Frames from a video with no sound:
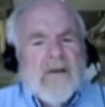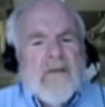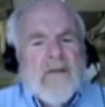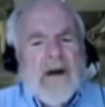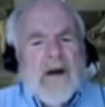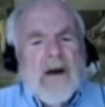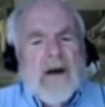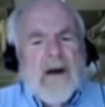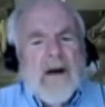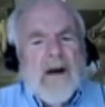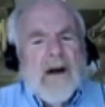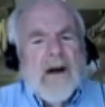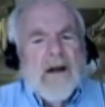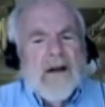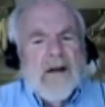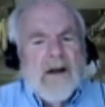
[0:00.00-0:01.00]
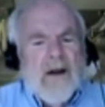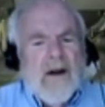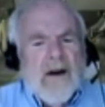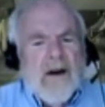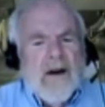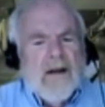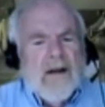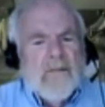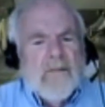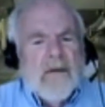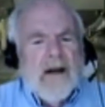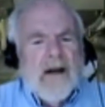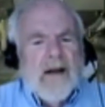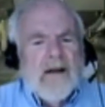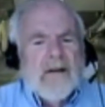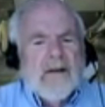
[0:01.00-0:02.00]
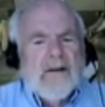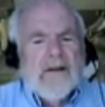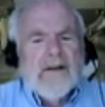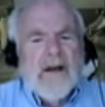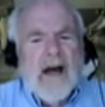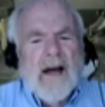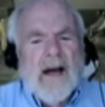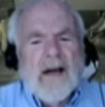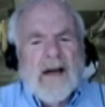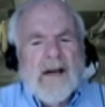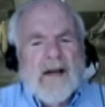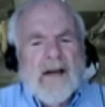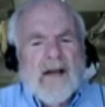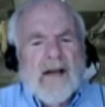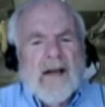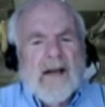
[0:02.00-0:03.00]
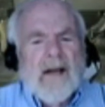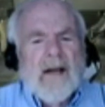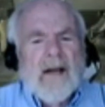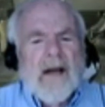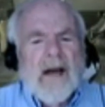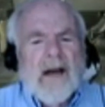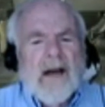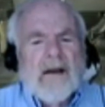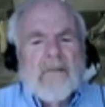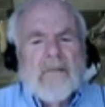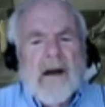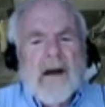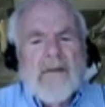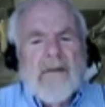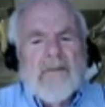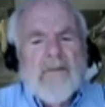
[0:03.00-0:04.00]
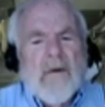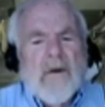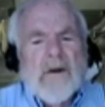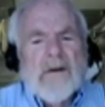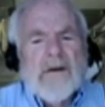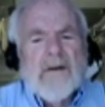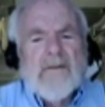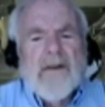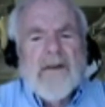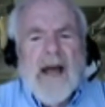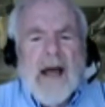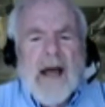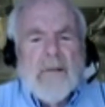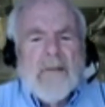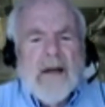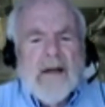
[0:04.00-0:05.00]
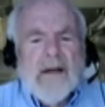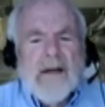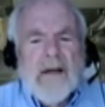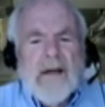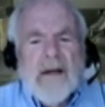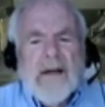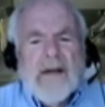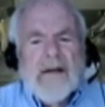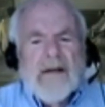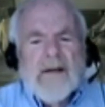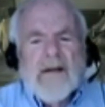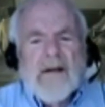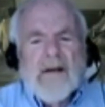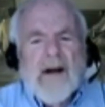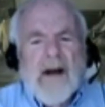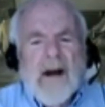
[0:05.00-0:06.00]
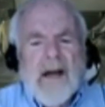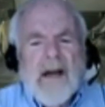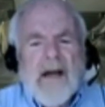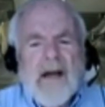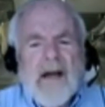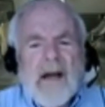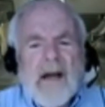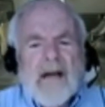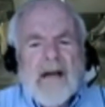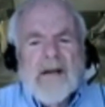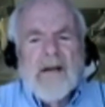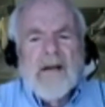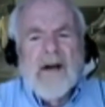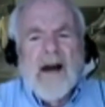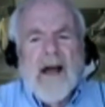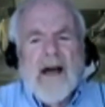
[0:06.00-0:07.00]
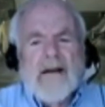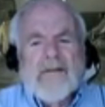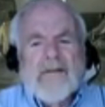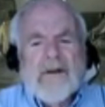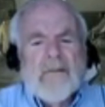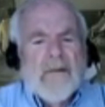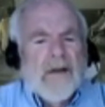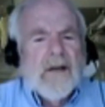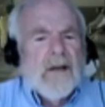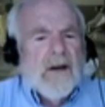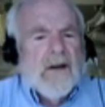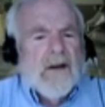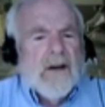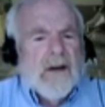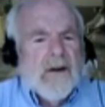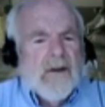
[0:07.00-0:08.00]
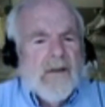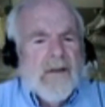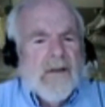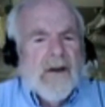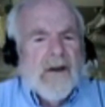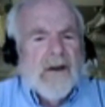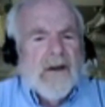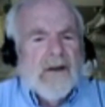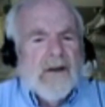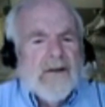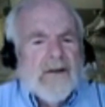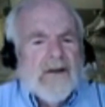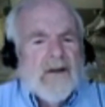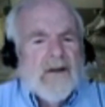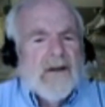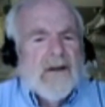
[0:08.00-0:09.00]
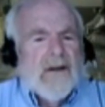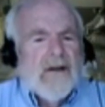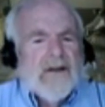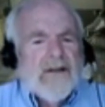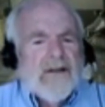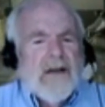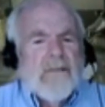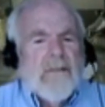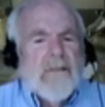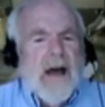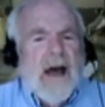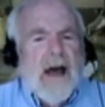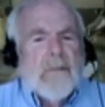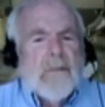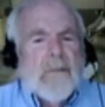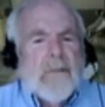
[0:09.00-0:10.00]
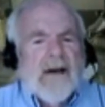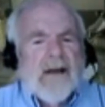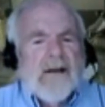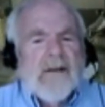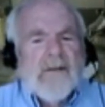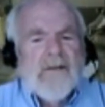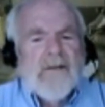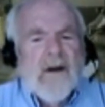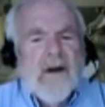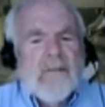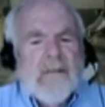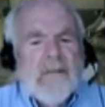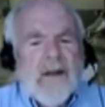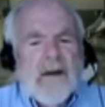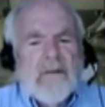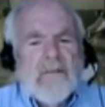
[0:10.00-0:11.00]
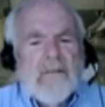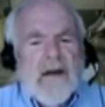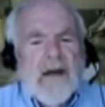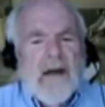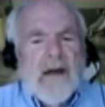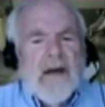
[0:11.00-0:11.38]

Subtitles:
We are encouraged by society and by force of habit to cling to life's material things, seek happiness from them,